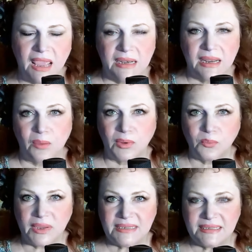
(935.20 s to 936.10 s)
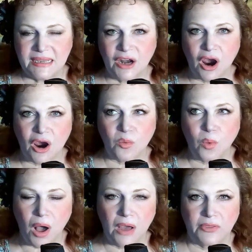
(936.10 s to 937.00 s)
Now, when we did our
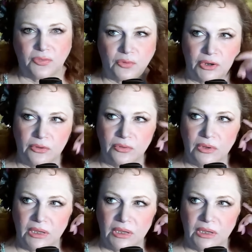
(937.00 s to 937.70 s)
walkthrough,